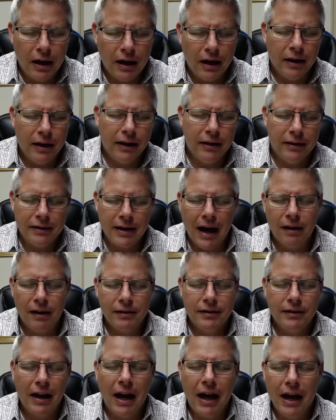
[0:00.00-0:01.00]
It's
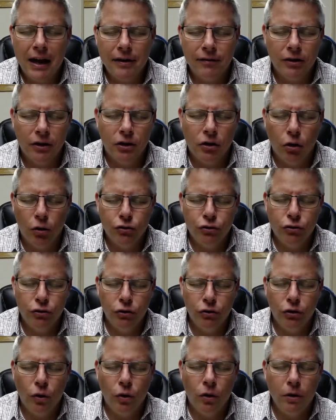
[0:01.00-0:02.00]
outside of a cultural
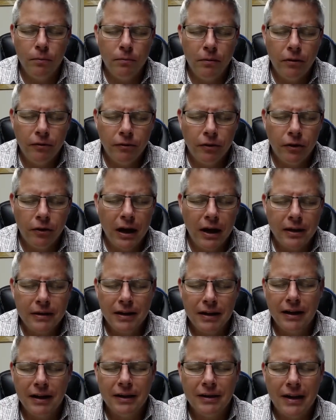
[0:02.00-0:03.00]
norm for us,
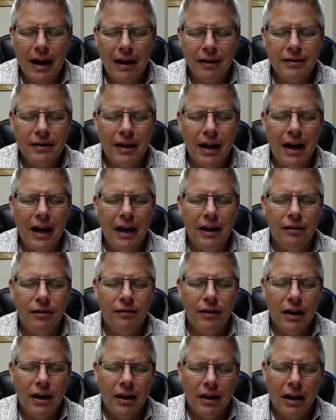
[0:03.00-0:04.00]
and it's outside of
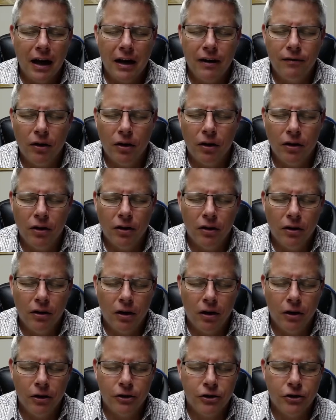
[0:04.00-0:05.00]
kind of
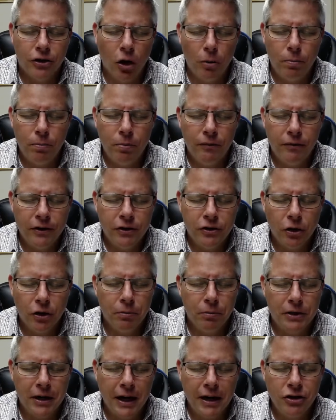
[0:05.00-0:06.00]
our scope of
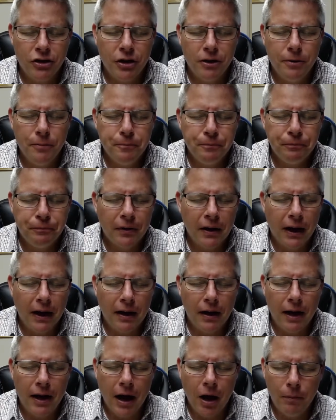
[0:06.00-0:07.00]
interpretation.
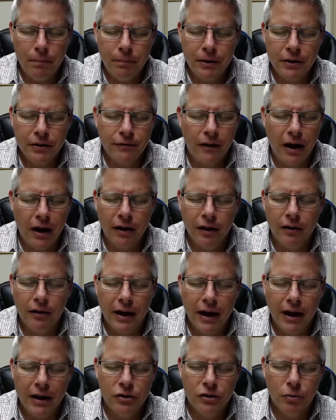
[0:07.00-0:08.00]
Help us, Father,
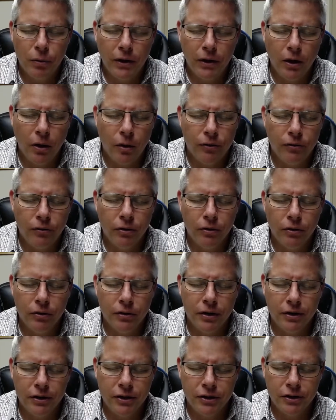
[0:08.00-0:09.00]
as we go through to
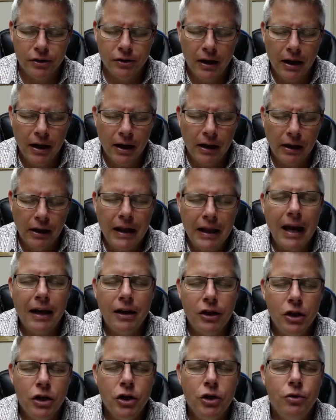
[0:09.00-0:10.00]
just let
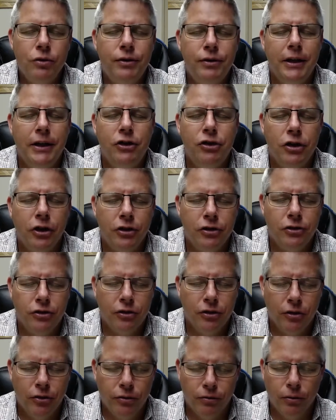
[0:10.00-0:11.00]
you teach us
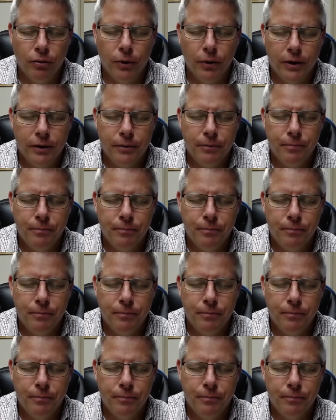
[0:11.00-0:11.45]
through it.